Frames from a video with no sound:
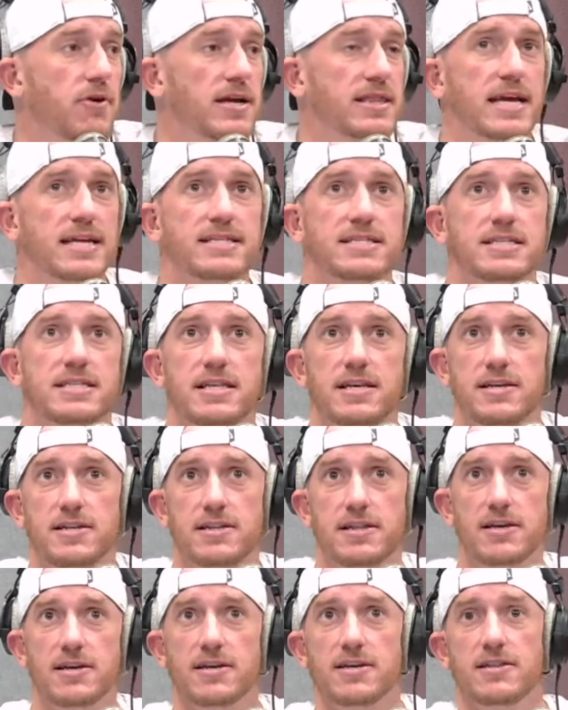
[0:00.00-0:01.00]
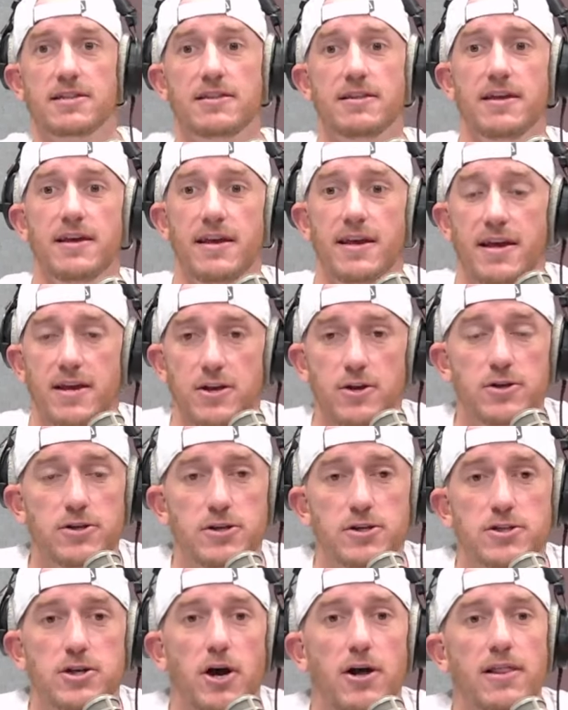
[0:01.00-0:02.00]
That's the the you,
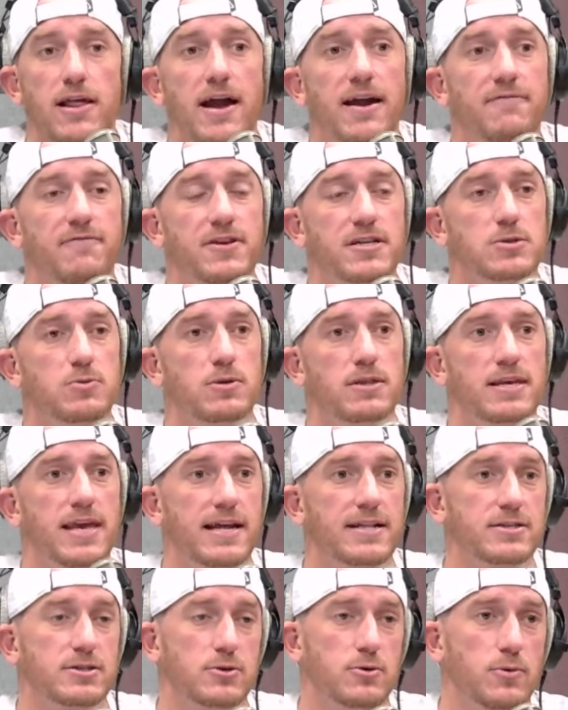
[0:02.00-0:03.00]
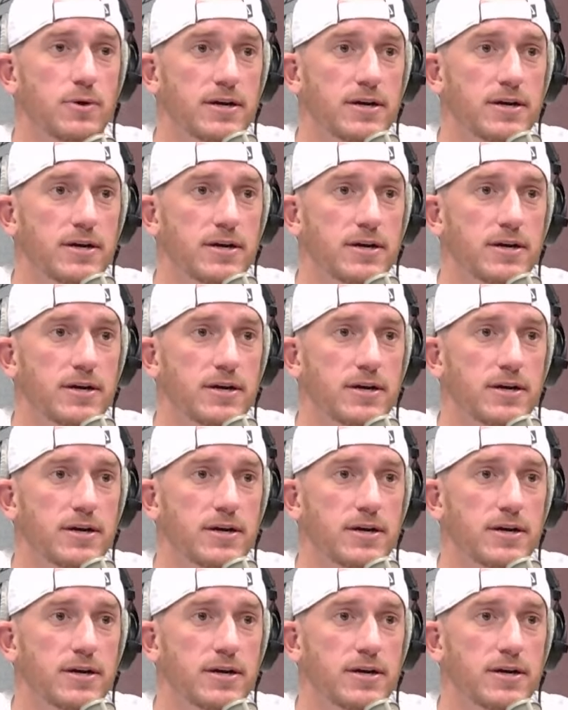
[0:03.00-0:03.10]
you saw a lot of this with Gensel,